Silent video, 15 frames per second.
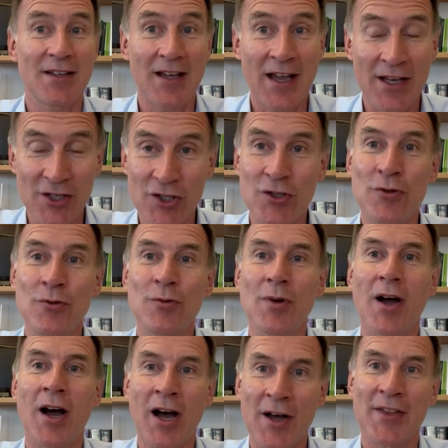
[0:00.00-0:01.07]
And you
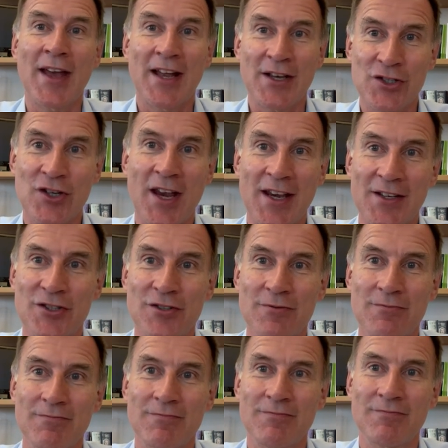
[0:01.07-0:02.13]
are that change.
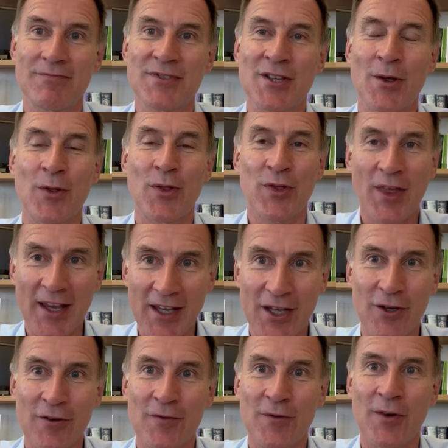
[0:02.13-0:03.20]
So thank
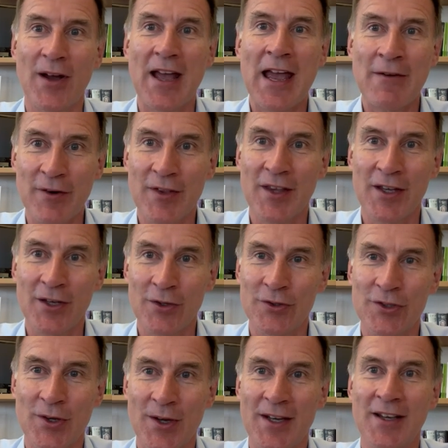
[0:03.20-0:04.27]
you for everything you're
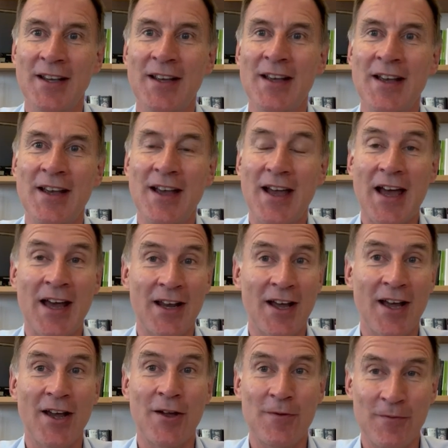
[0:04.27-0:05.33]
doing. And I
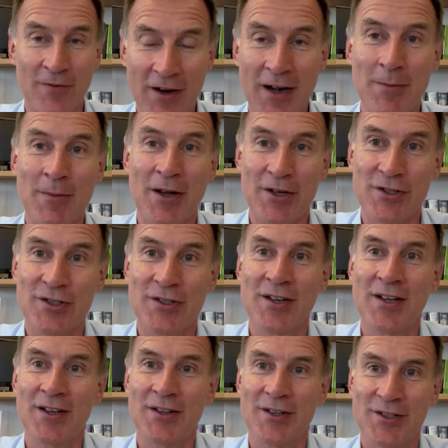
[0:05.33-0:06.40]
hope very much
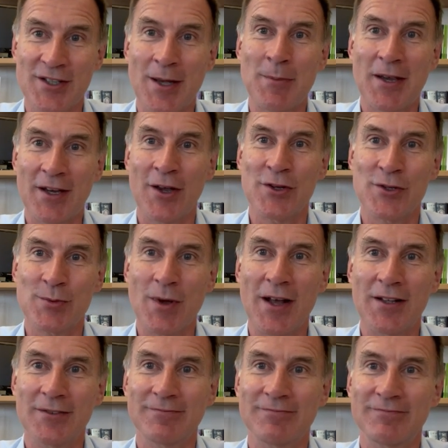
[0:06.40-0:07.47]
the summit goes
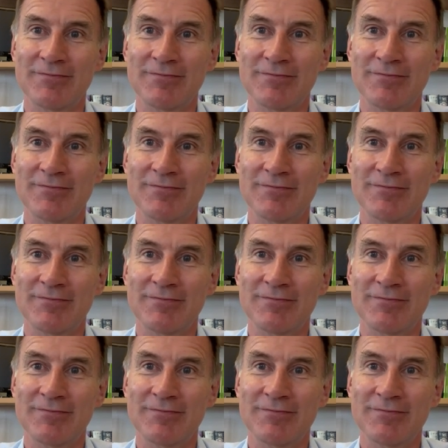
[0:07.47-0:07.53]
well.